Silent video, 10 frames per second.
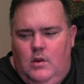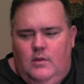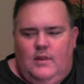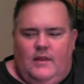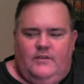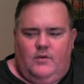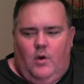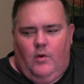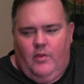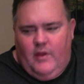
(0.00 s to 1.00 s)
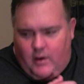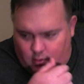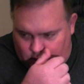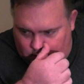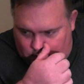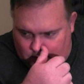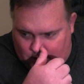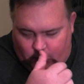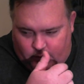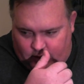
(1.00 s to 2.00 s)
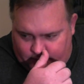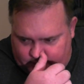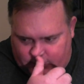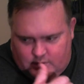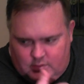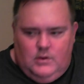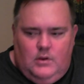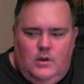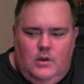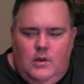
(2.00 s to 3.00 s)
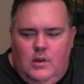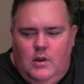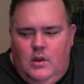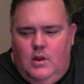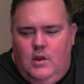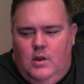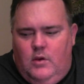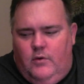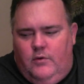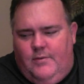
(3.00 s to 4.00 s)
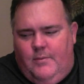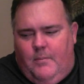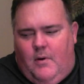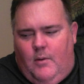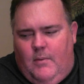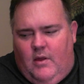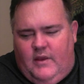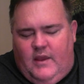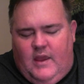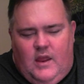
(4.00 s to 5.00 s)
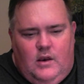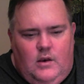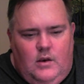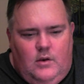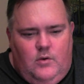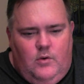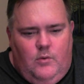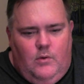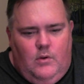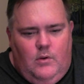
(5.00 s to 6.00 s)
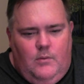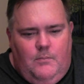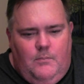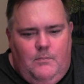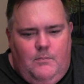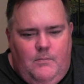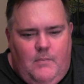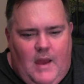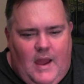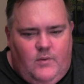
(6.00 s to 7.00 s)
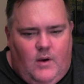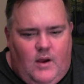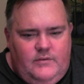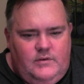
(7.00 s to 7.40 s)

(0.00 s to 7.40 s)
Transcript: That's the goal there. I would love to use the barbell again, do back squats,